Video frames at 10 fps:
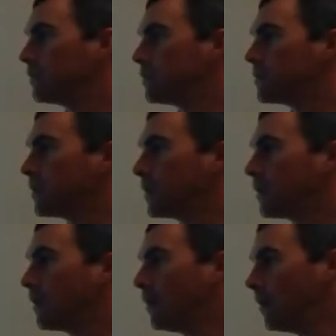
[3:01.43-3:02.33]
you see
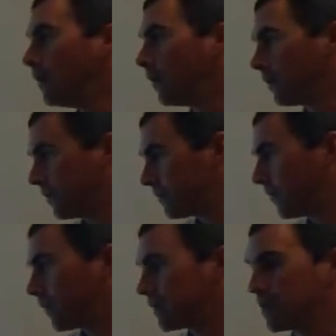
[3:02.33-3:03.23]
on this
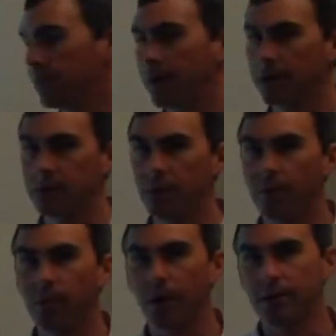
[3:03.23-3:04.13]
version of
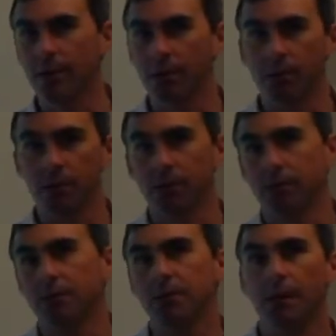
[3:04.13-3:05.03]
Microsoft Project, which
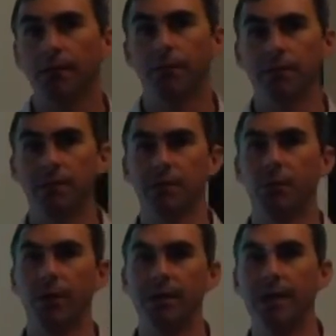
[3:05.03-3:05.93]
is version
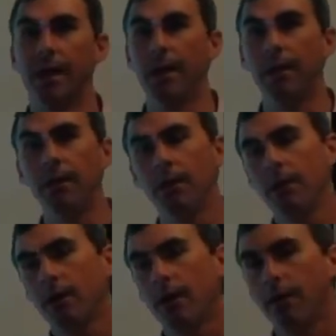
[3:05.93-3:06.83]
2010,
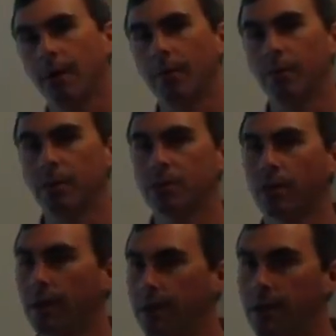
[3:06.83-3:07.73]
might be
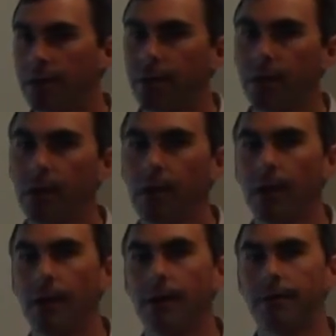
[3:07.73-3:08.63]
slightly different
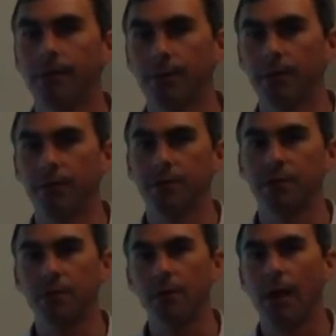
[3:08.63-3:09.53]
from the
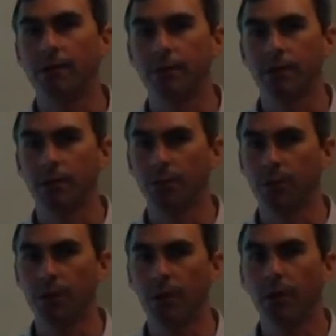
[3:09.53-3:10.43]
version that you have on your
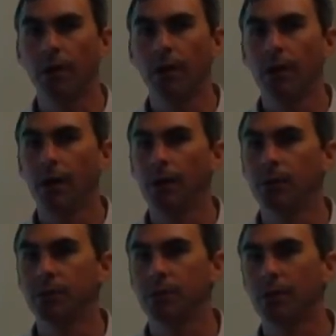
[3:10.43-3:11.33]
computer,
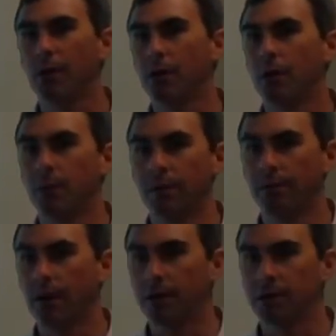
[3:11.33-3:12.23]
but should all in all be
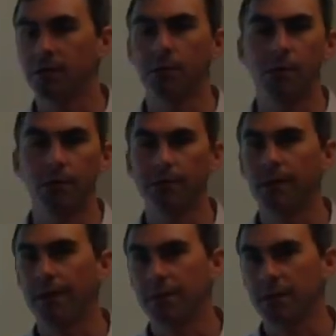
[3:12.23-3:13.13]
very similar, if
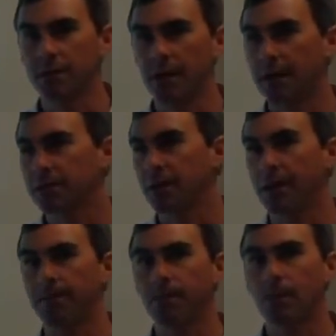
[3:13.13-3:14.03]
not the exact same.